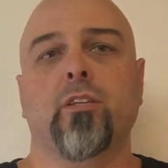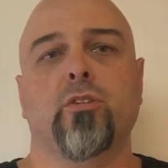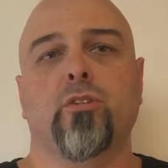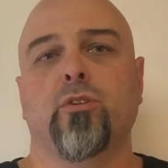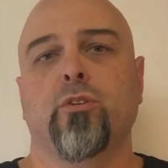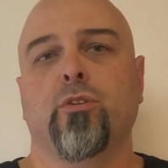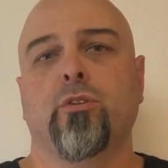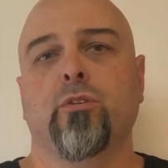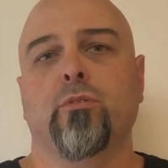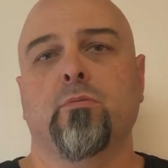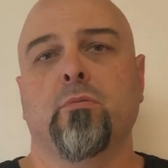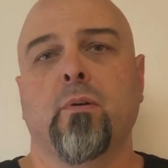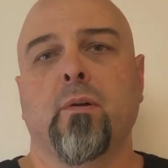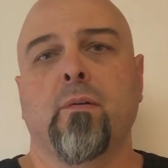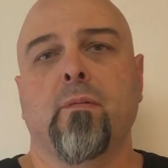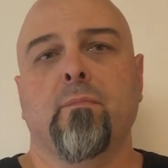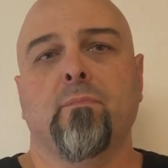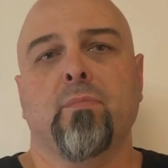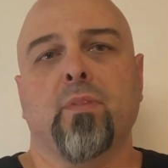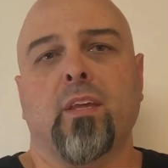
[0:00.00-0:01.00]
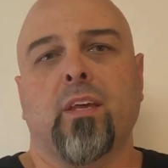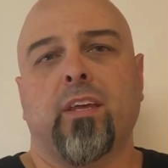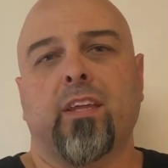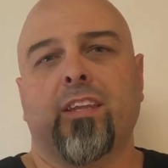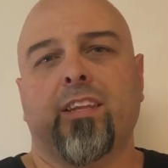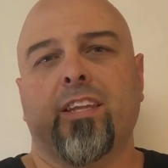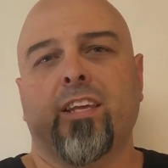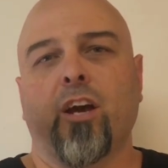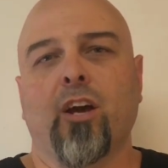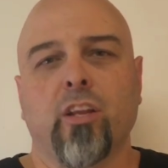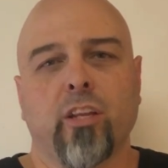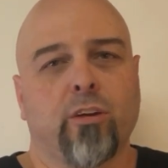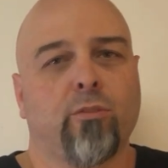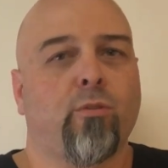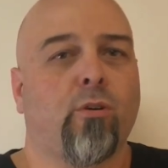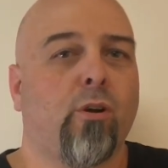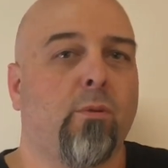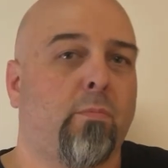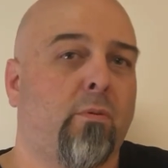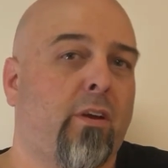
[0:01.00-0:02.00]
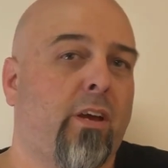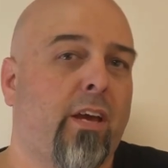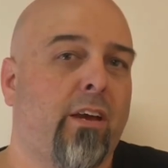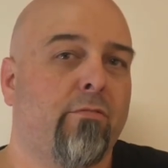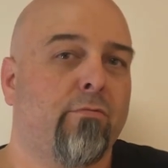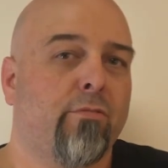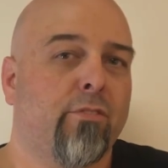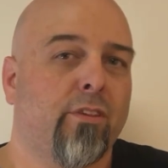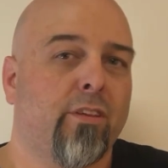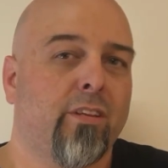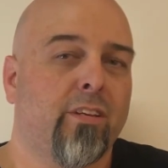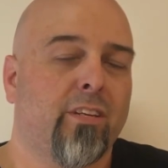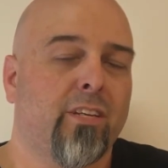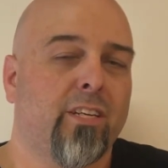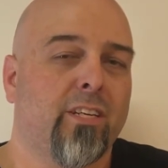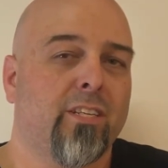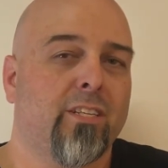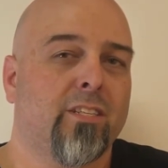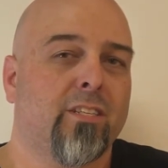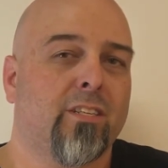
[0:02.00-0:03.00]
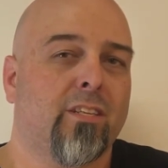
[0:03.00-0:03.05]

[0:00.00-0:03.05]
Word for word: too. The only gripe I have with it is